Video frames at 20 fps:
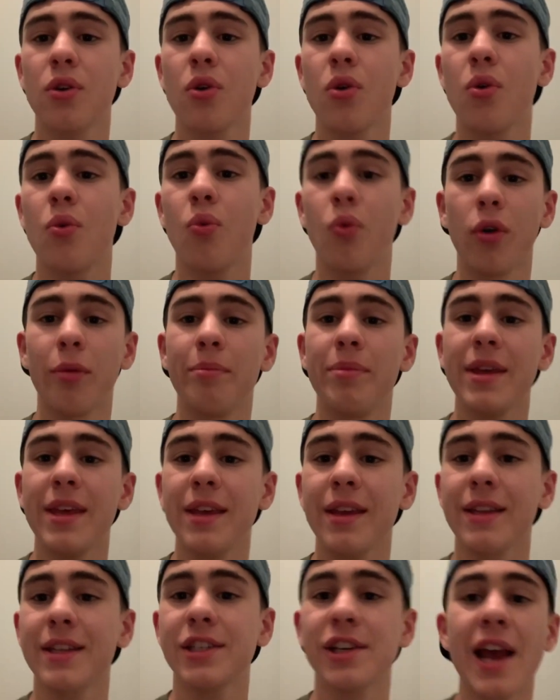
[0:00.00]
were
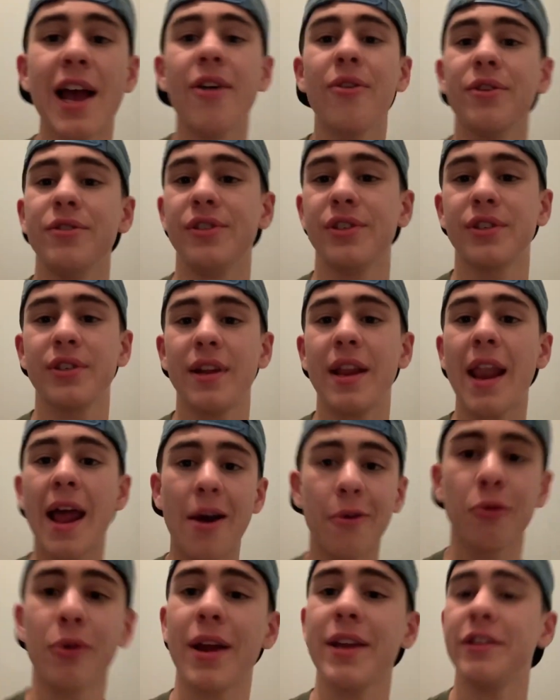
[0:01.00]
being challenged and
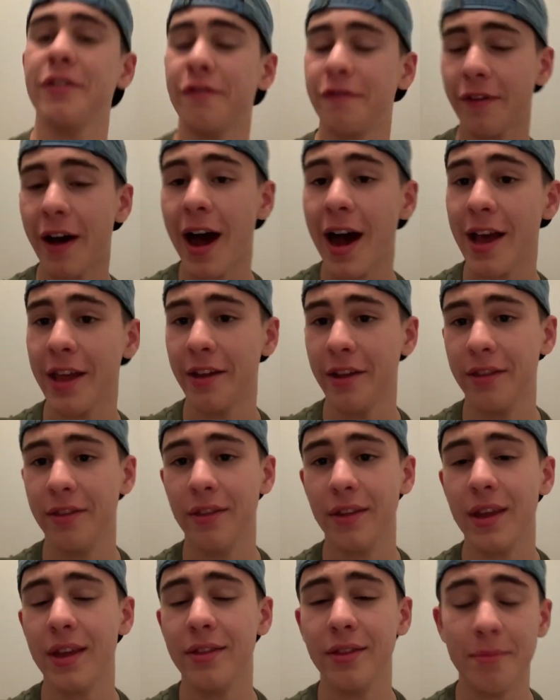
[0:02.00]
outright defied
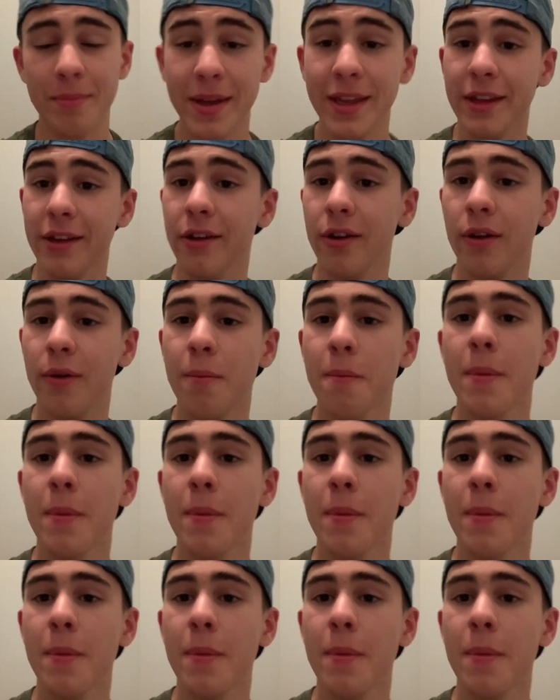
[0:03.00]
in the media.